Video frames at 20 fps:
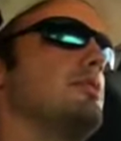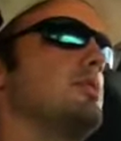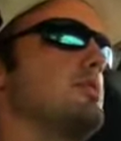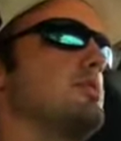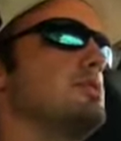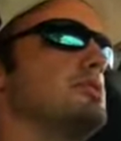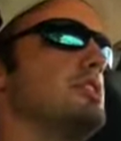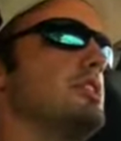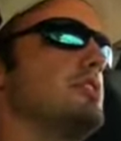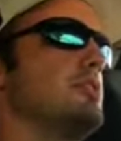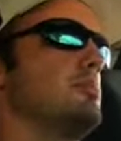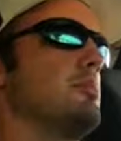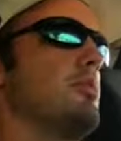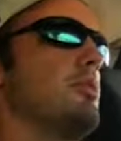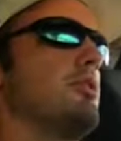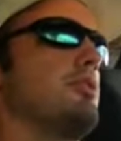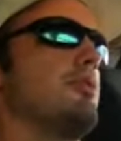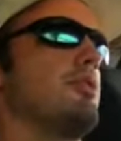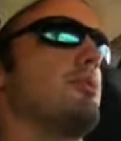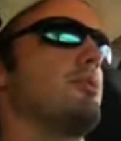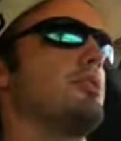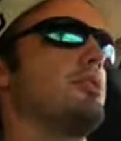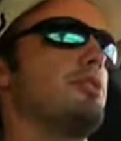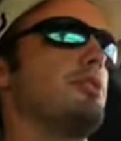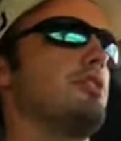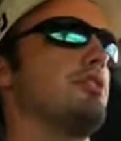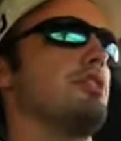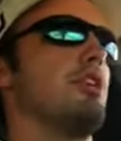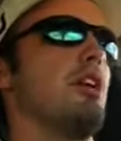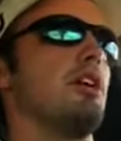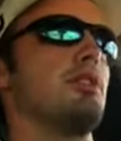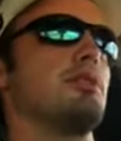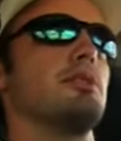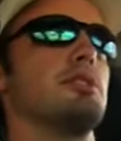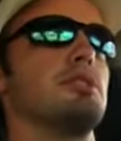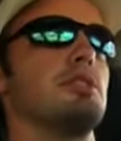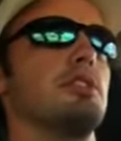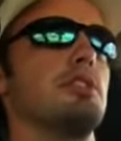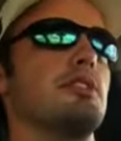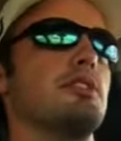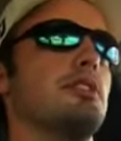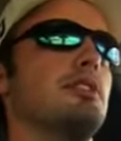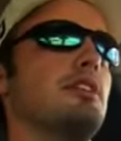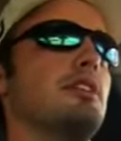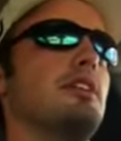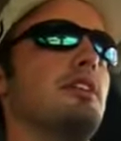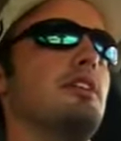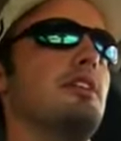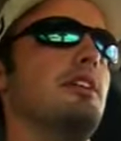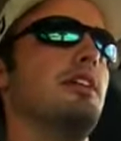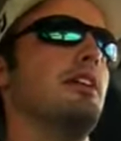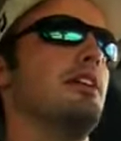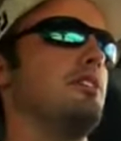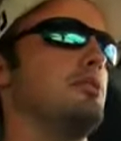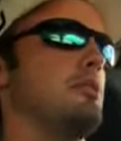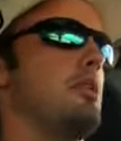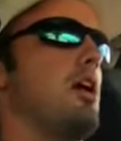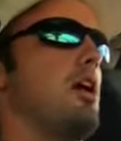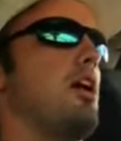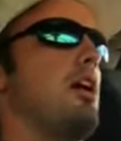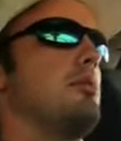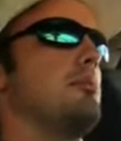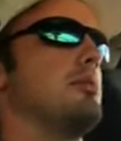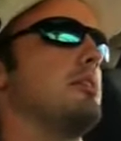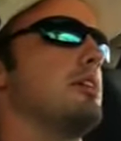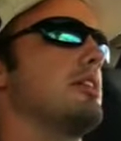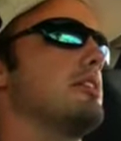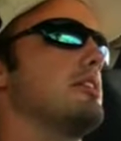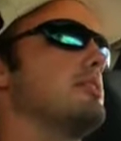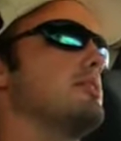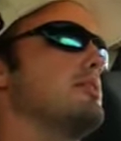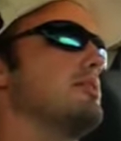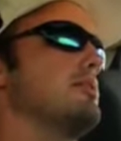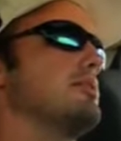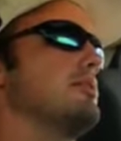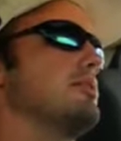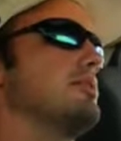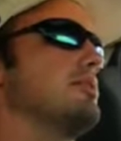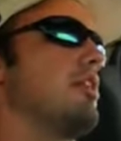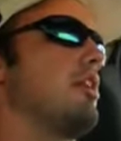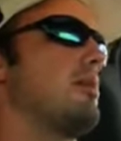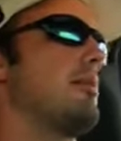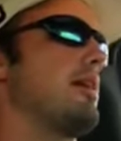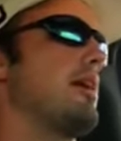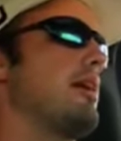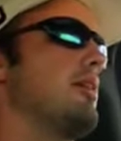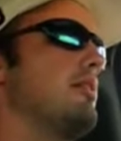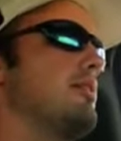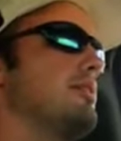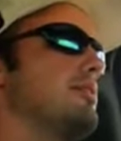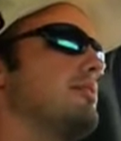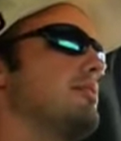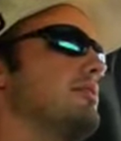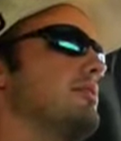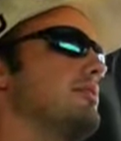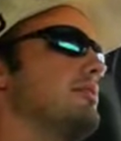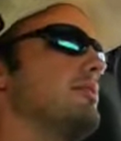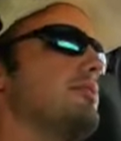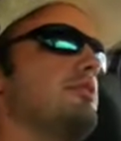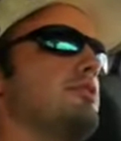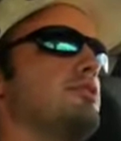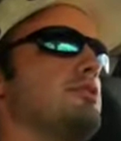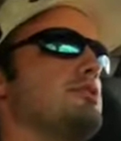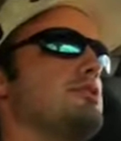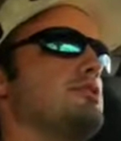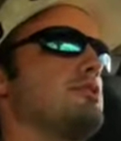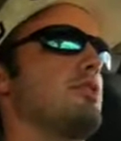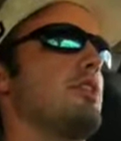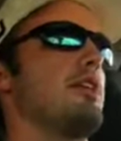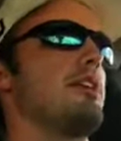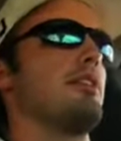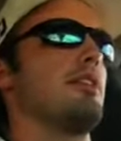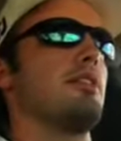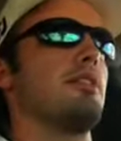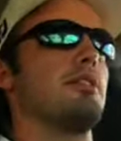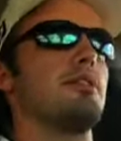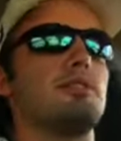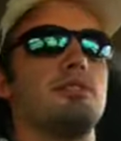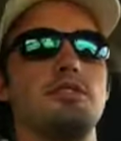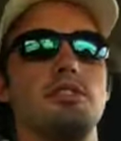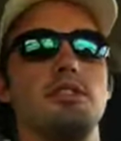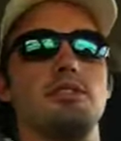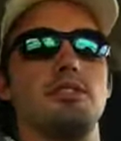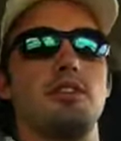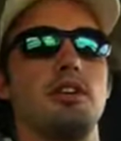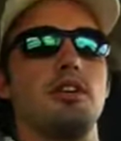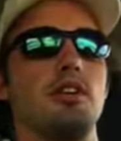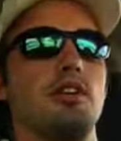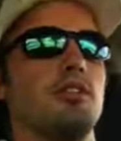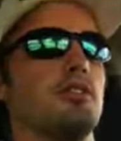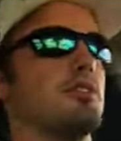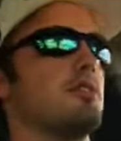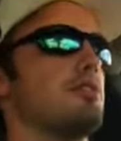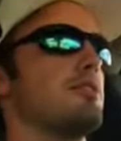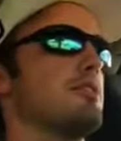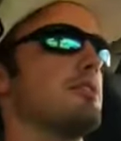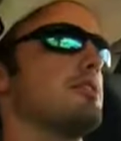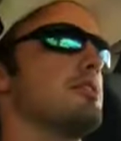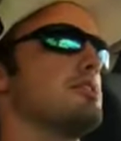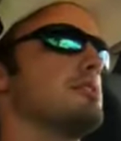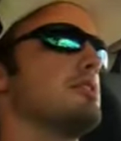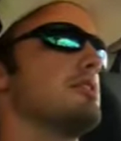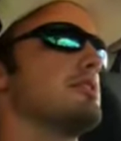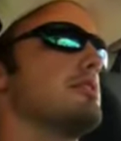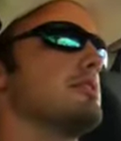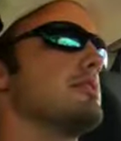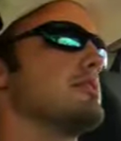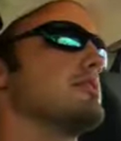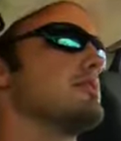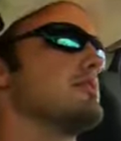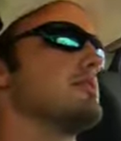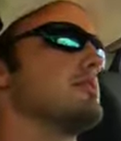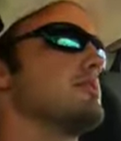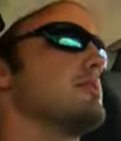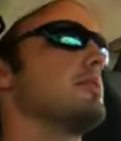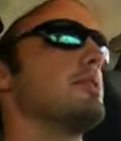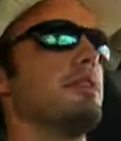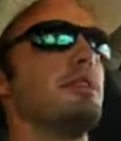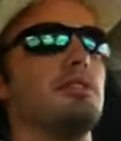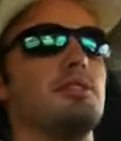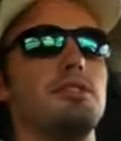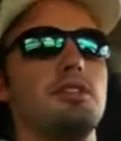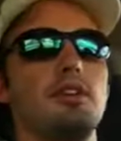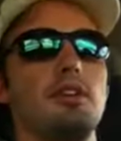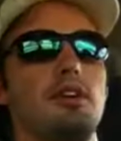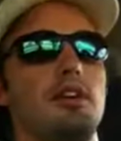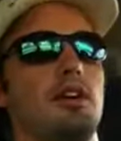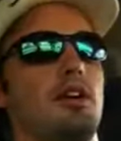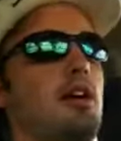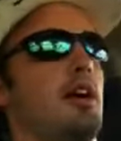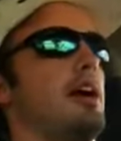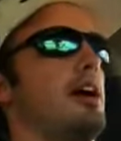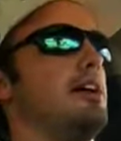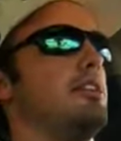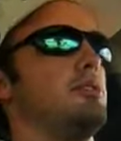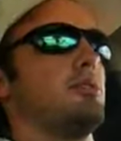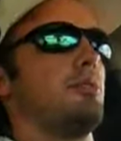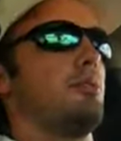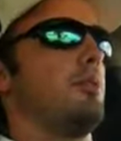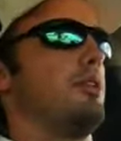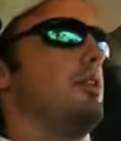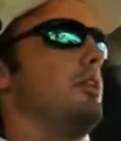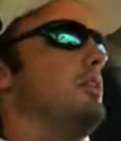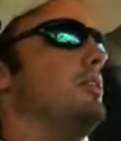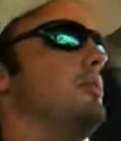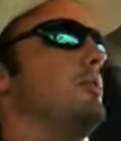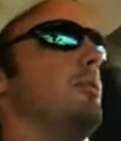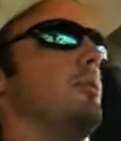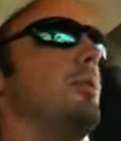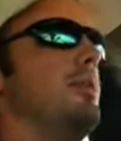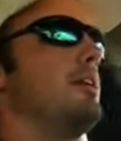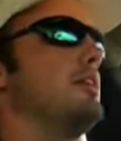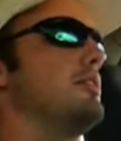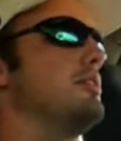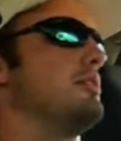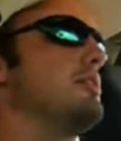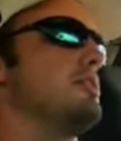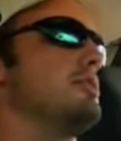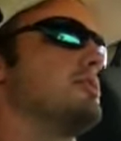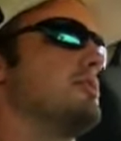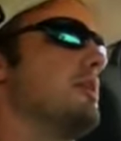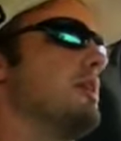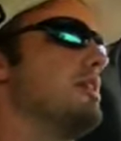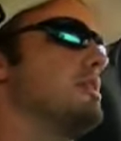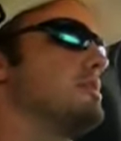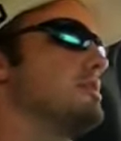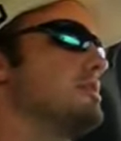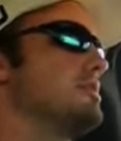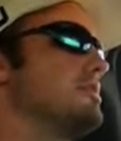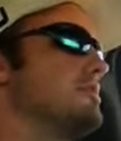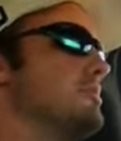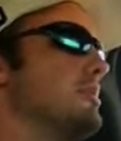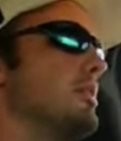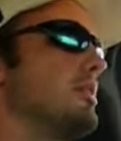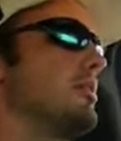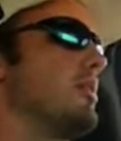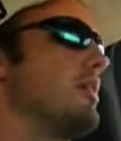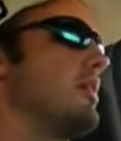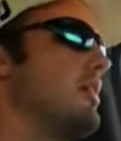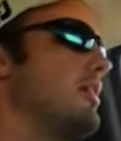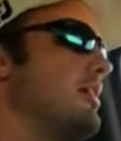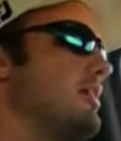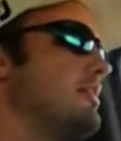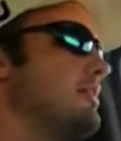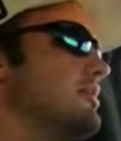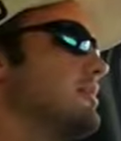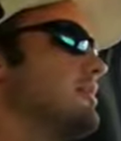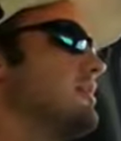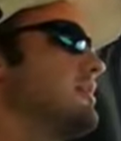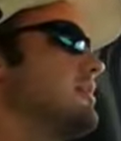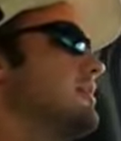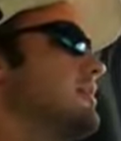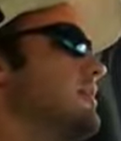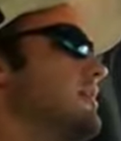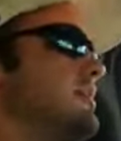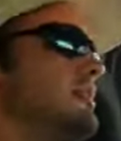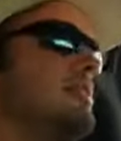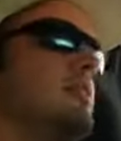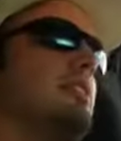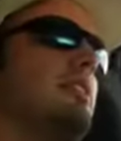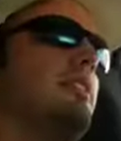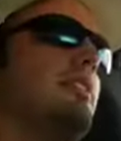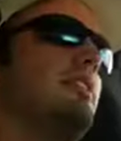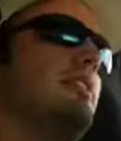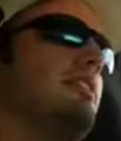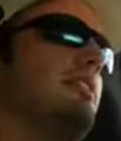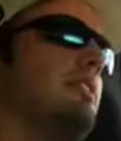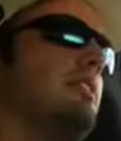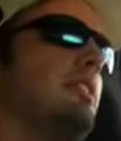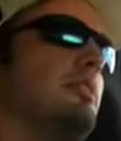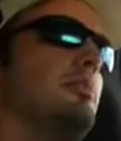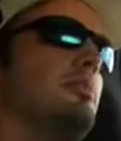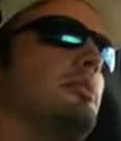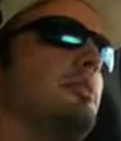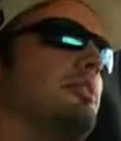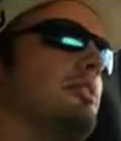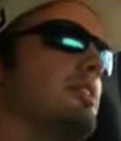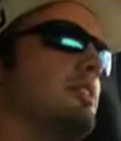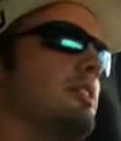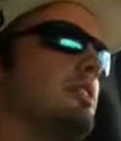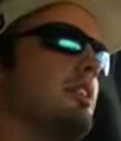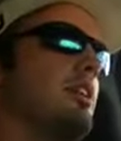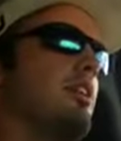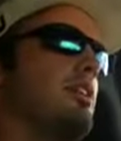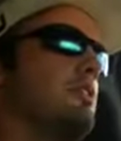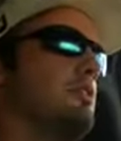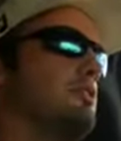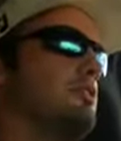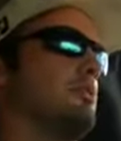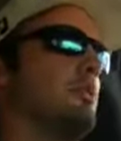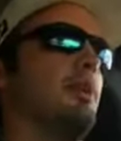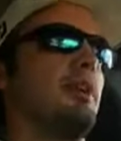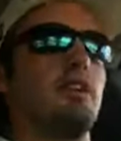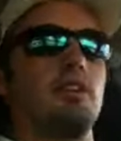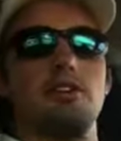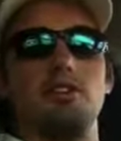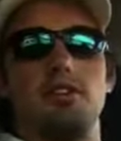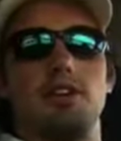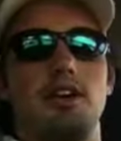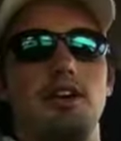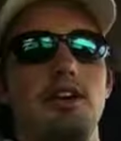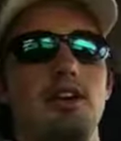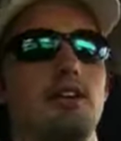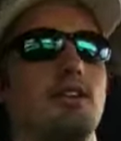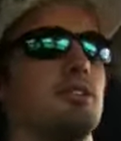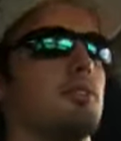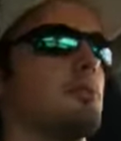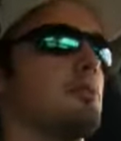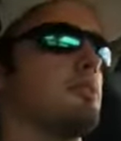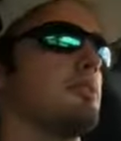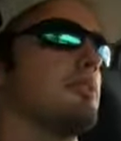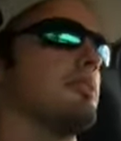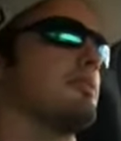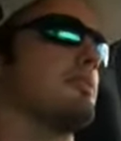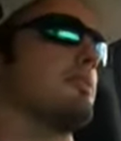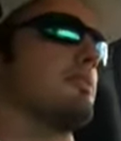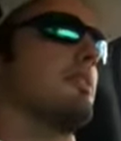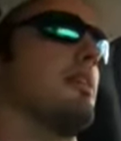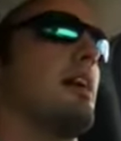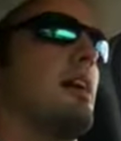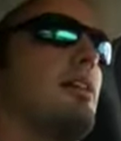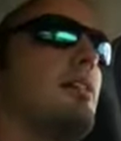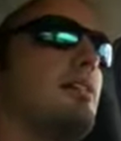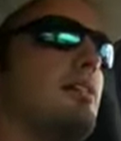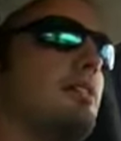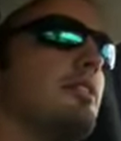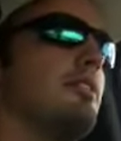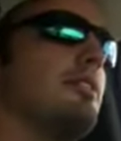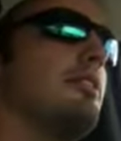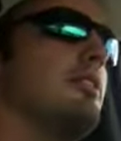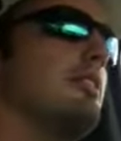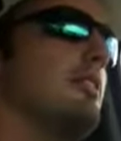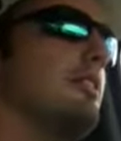when she has a boyfriend, we still talk to each other. And it's odd because we talk about how we trade our significant others for each other. It's a real weird situation, to be quite honest. I mean, you can call us swingers, I guess. I don't know.